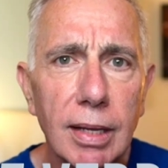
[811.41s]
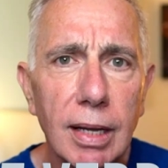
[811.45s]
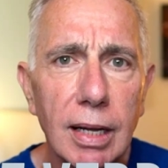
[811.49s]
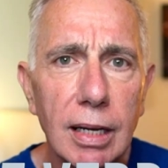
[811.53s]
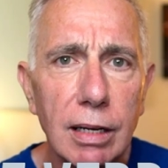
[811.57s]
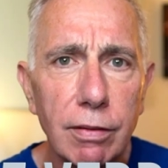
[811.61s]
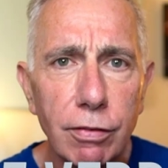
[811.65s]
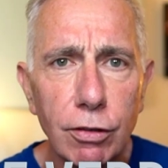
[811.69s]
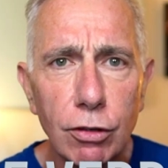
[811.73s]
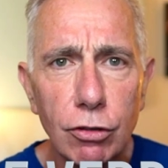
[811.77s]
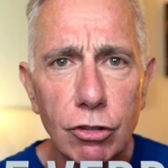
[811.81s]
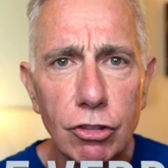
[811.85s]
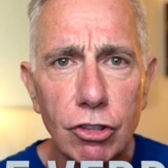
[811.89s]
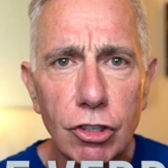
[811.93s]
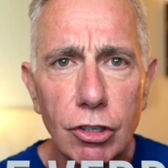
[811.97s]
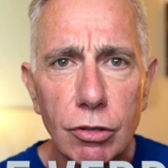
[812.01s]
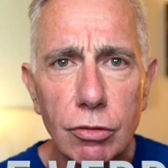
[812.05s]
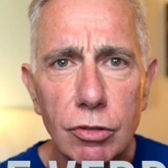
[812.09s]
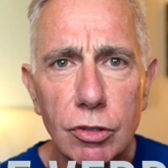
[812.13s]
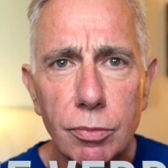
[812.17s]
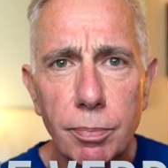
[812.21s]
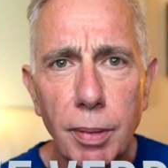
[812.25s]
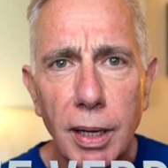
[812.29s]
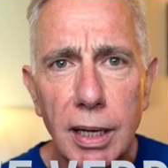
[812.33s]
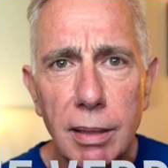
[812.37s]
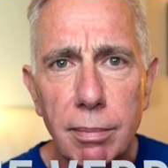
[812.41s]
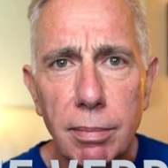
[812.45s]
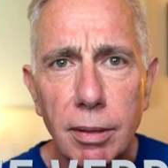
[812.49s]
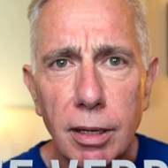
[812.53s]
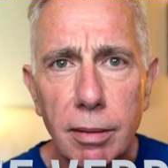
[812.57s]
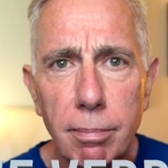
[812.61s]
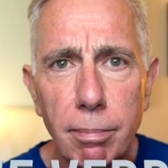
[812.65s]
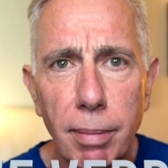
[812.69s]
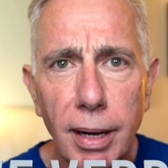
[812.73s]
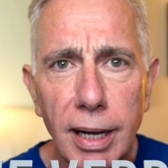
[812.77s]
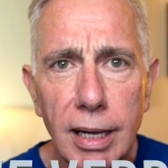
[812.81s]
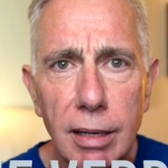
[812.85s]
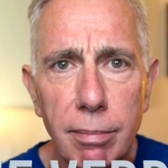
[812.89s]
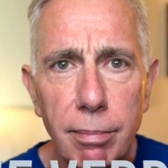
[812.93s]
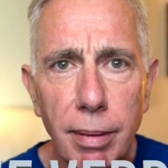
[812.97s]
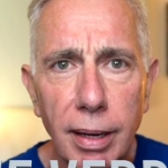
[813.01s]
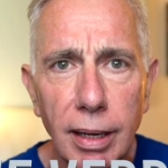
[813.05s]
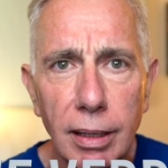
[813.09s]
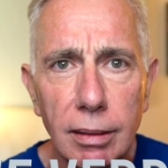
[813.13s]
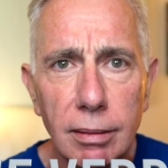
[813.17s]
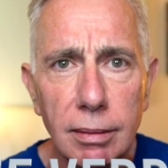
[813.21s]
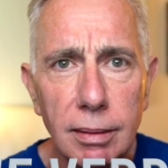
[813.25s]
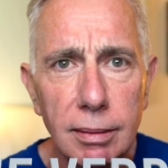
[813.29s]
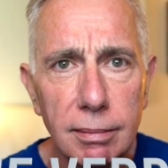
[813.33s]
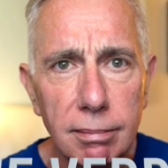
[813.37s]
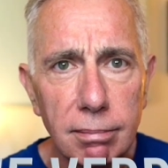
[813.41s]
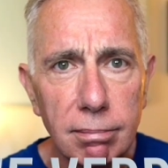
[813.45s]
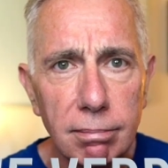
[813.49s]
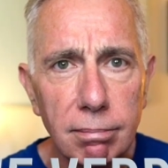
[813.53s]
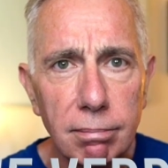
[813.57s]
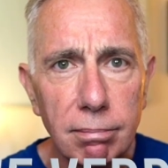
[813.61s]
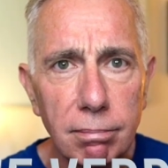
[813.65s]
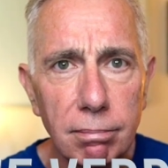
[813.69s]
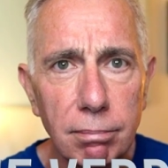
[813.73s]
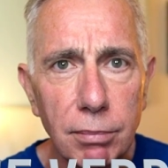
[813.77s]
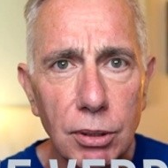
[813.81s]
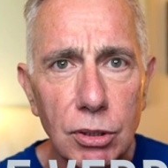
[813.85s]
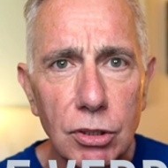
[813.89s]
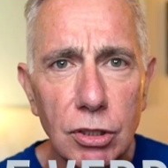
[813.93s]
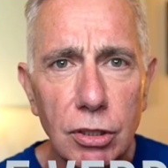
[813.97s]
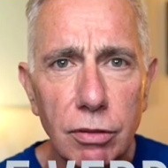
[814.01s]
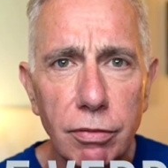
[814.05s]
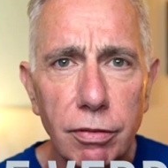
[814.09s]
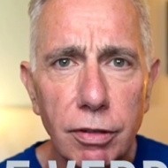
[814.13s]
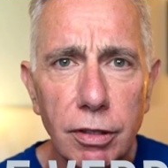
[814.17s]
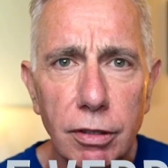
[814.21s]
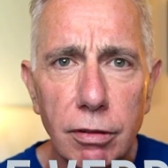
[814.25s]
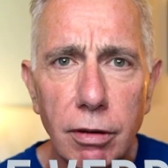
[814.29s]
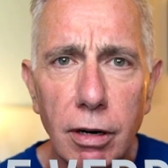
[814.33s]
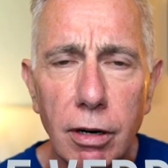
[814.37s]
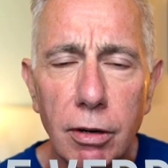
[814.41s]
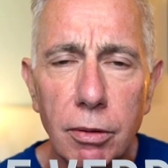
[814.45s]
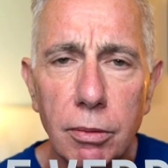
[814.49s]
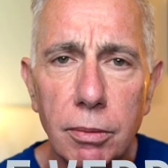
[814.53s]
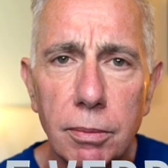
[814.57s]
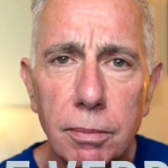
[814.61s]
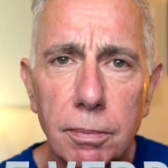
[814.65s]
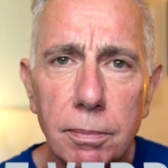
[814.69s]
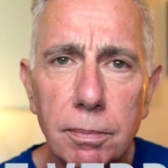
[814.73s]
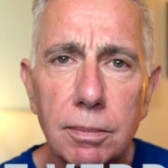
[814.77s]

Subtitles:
And if your students pay by PayPal, budget for Grow.